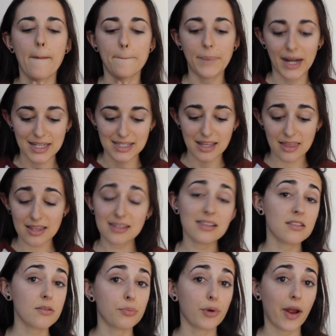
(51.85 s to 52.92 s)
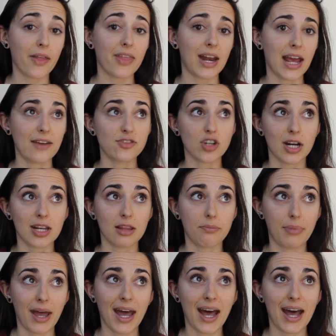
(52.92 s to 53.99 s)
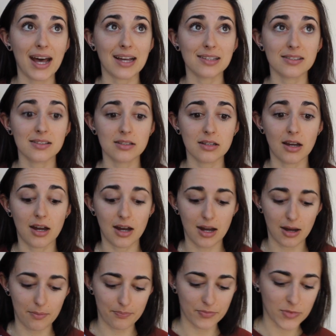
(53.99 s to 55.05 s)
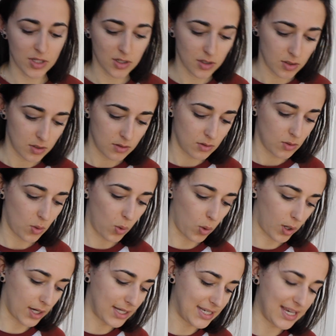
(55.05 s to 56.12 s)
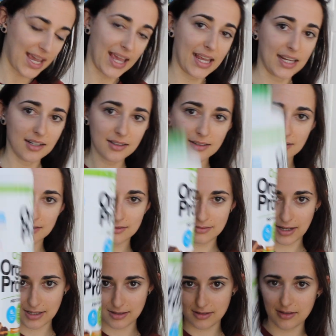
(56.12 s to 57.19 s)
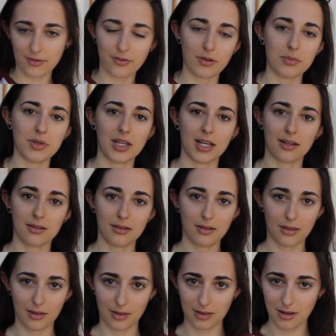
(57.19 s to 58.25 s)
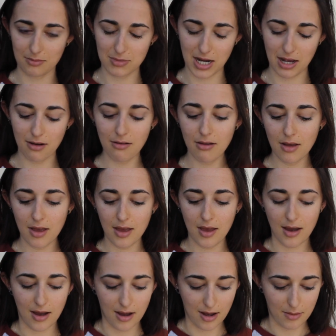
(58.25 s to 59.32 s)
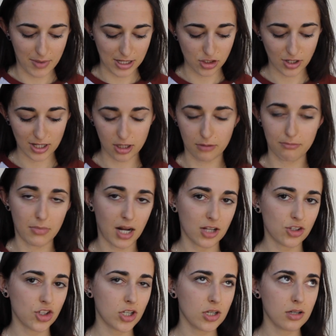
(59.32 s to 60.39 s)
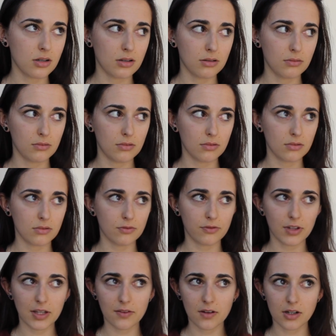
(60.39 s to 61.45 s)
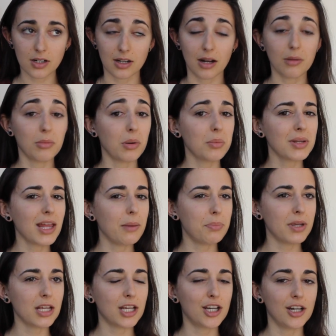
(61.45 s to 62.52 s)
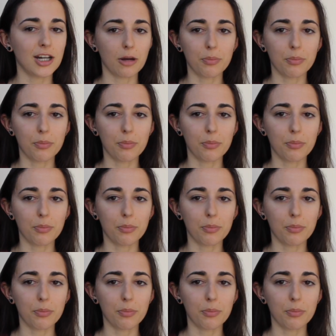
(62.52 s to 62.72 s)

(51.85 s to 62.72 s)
But this is a brand that I have tried in the past, Orgain, as you see from like the thumbnail. I tried their matcha flavored, and I remember that being good.